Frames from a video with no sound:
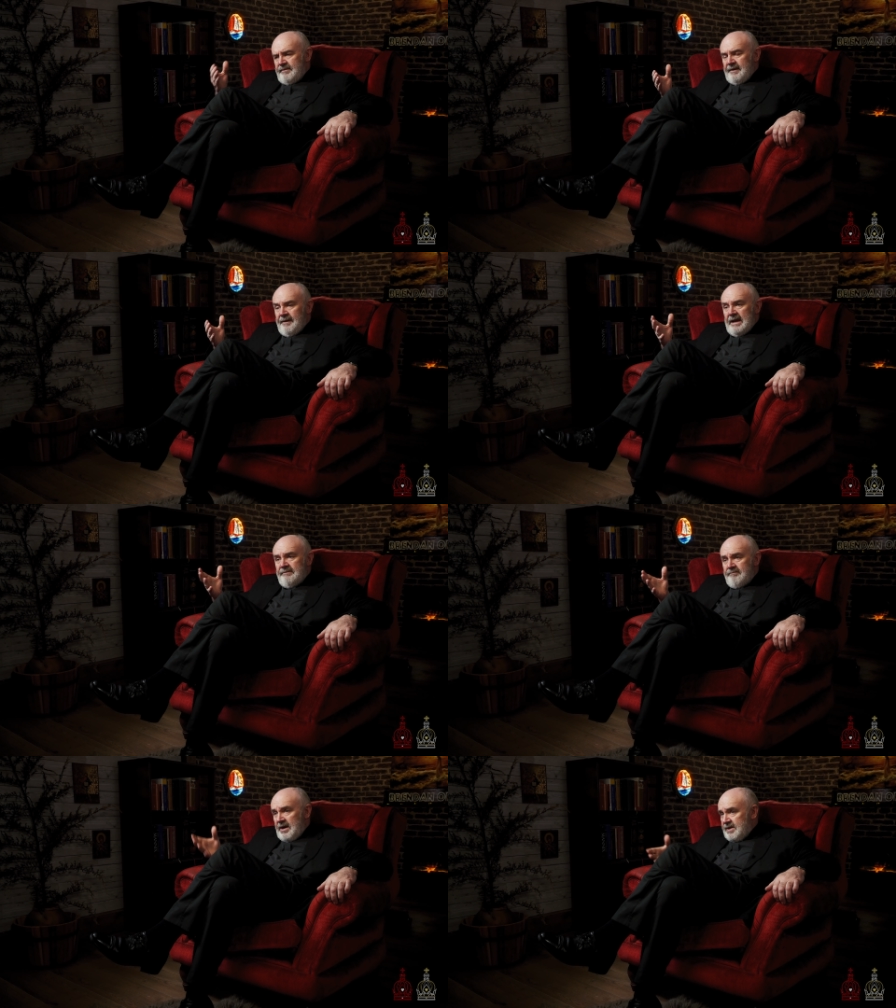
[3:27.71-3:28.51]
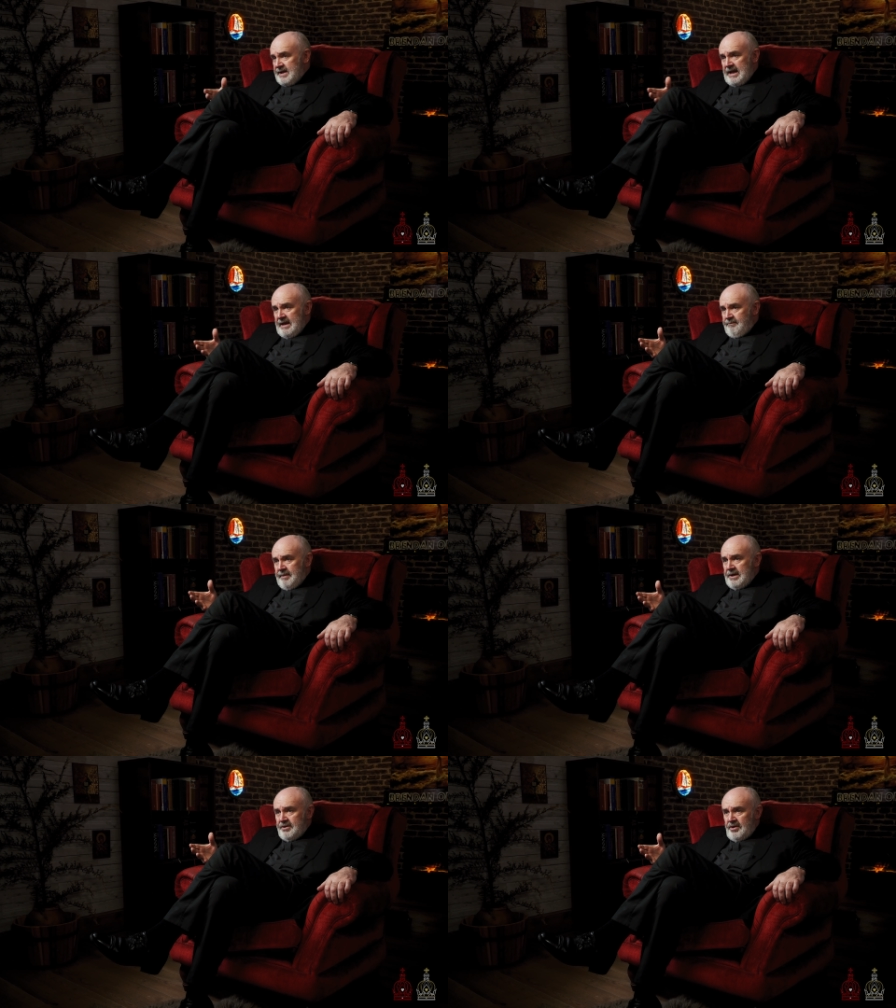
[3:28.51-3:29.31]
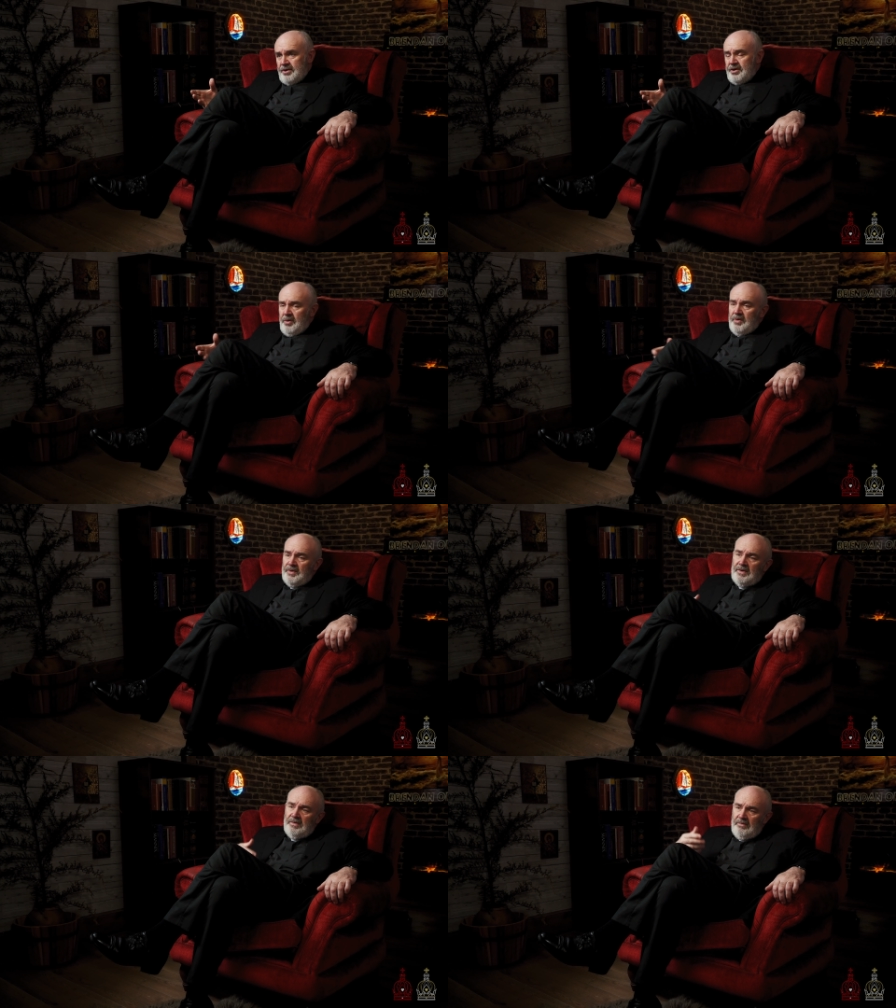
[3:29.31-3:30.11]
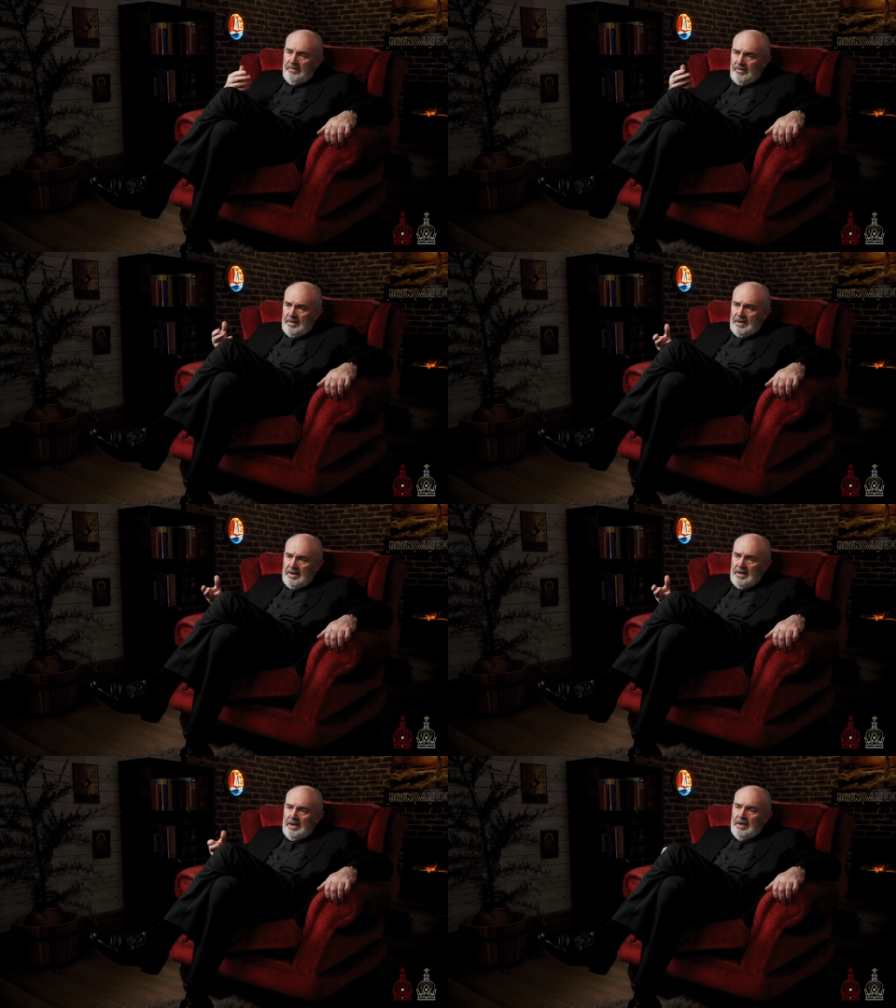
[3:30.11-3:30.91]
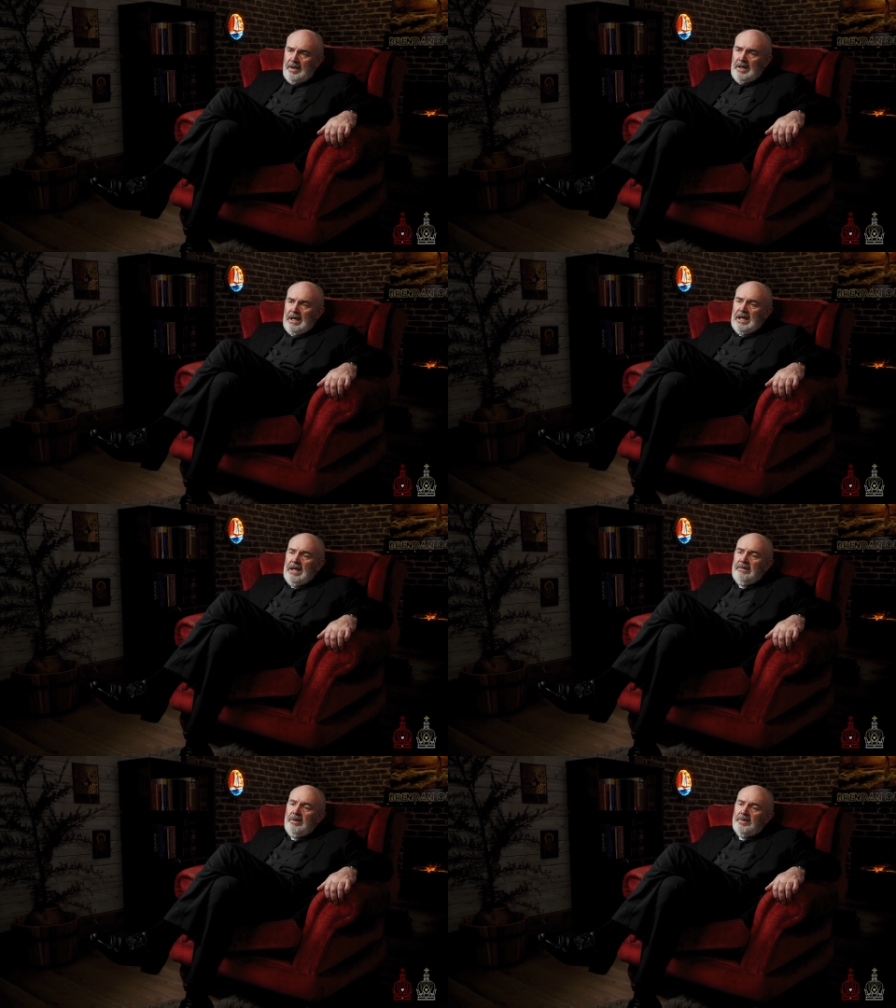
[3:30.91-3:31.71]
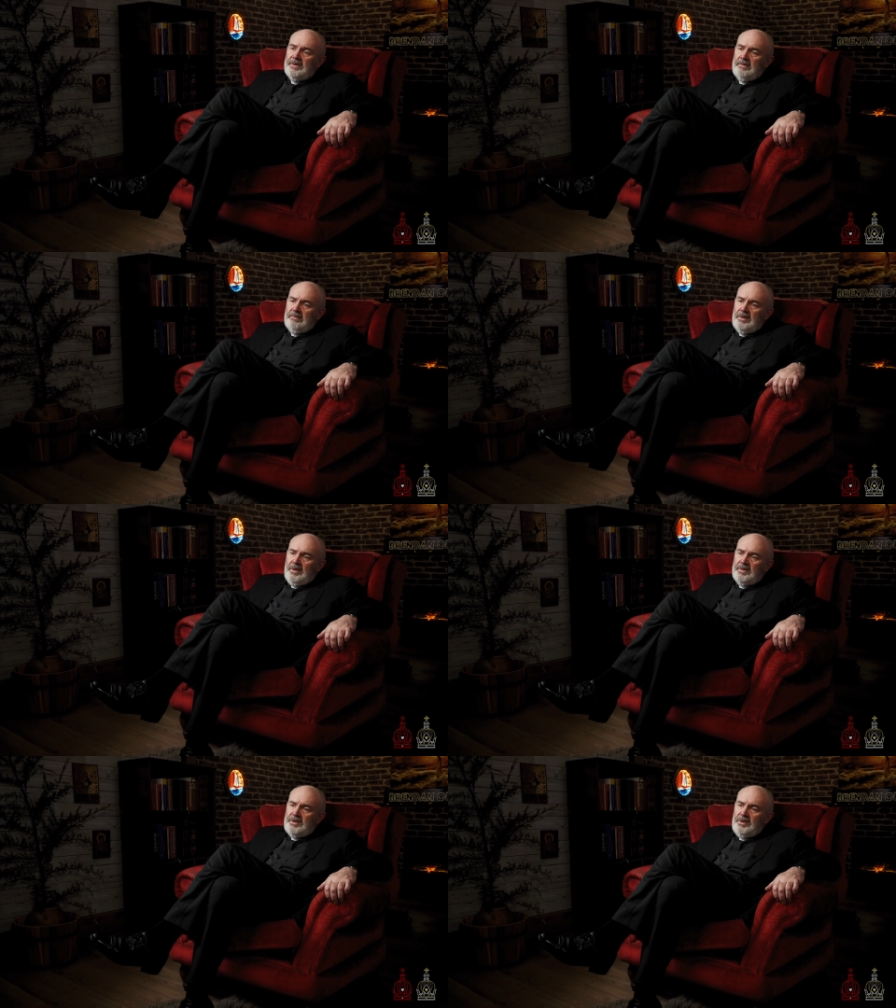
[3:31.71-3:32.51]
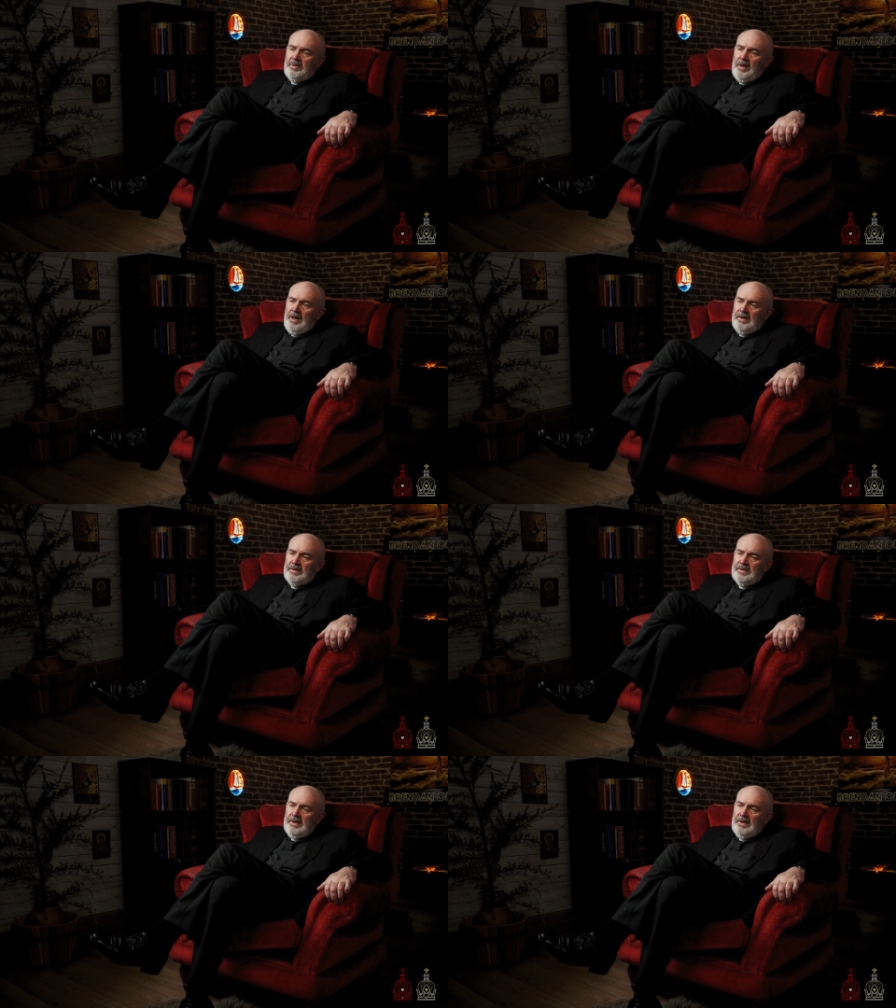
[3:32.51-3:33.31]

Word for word: Divine mercy picture shows again those those two colours.